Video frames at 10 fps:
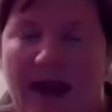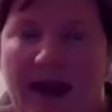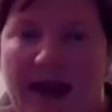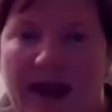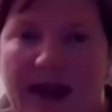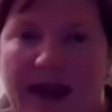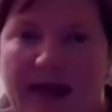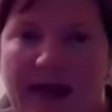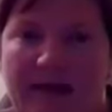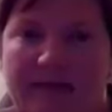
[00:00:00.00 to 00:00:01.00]

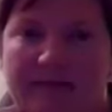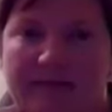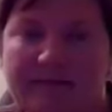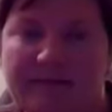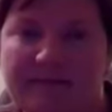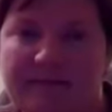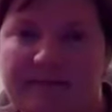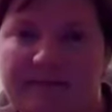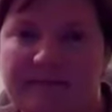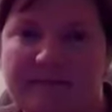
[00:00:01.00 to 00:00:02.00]

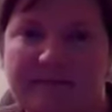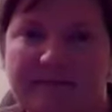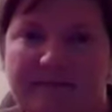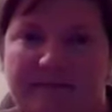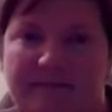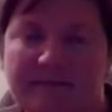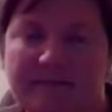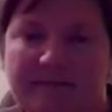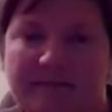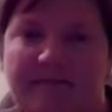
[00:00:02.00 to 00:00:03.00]

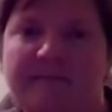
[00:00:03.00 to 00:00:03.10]
[no speech]